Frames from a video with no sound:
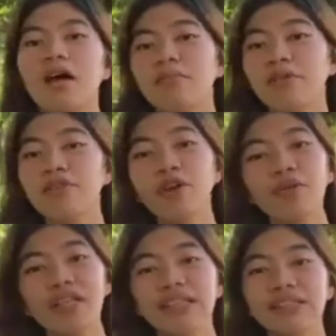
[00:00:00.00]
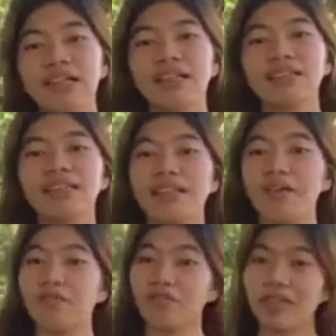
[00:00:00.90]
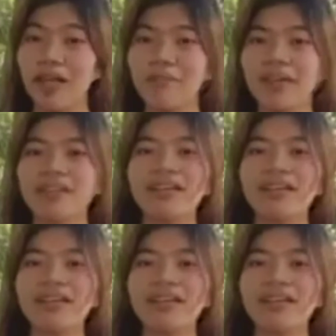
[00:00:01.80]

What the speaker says: Before we discuss the type of climate,